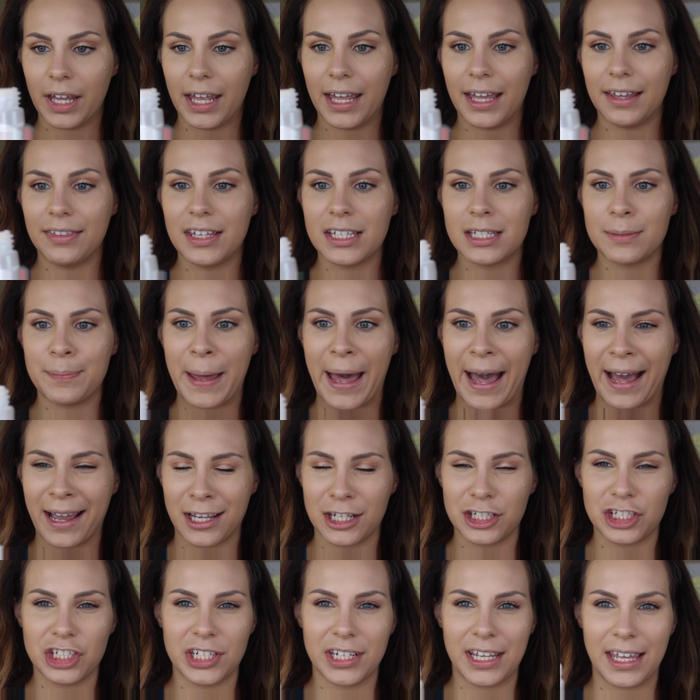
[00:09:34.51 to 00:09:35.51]
and this
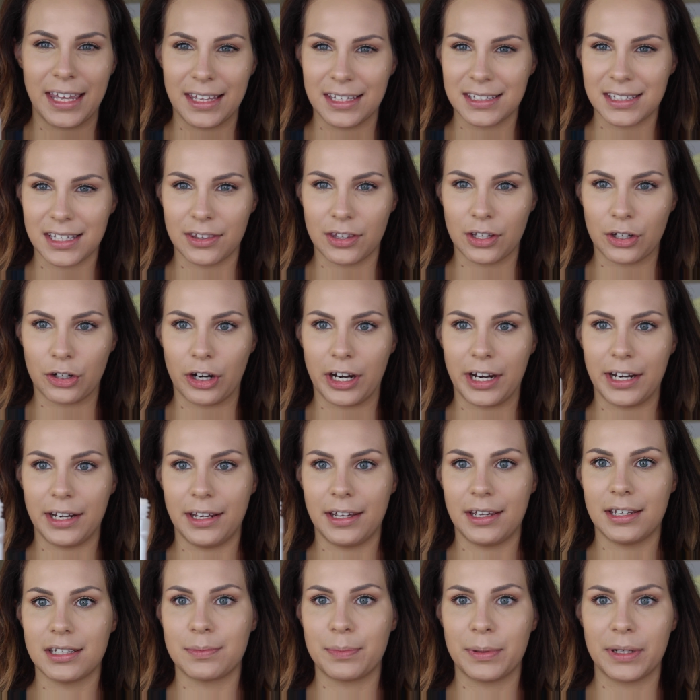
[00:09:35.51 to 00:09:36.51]
packaging isn't the
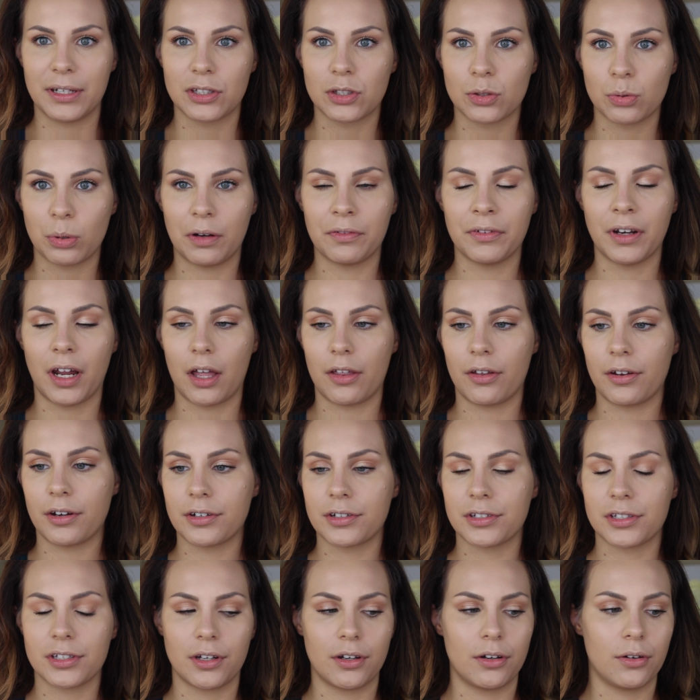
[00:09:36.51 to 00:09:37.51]
greatest, but it's
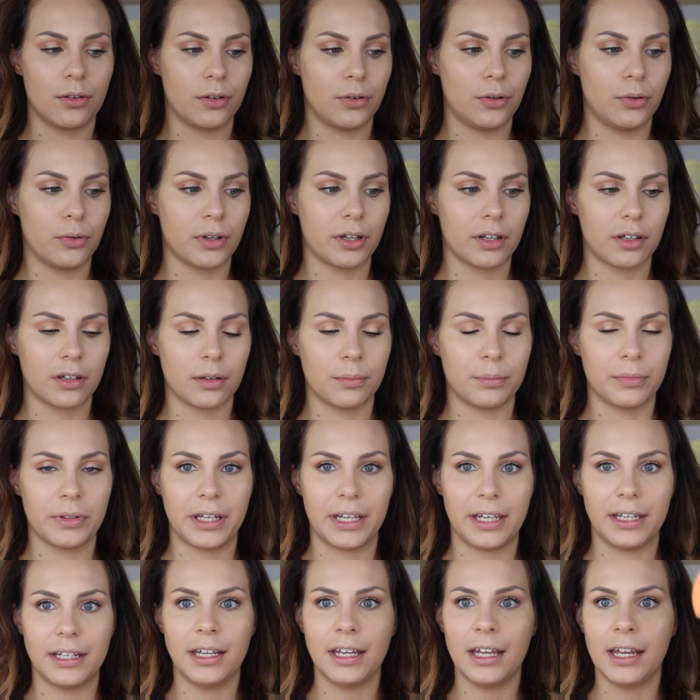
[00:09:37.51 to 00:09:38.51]
$12, so who can
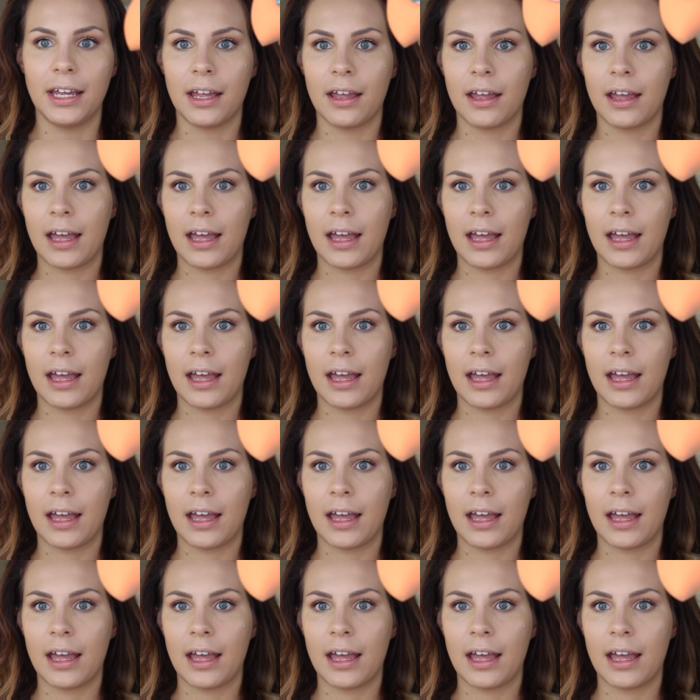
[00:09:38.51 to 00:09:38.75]
complain?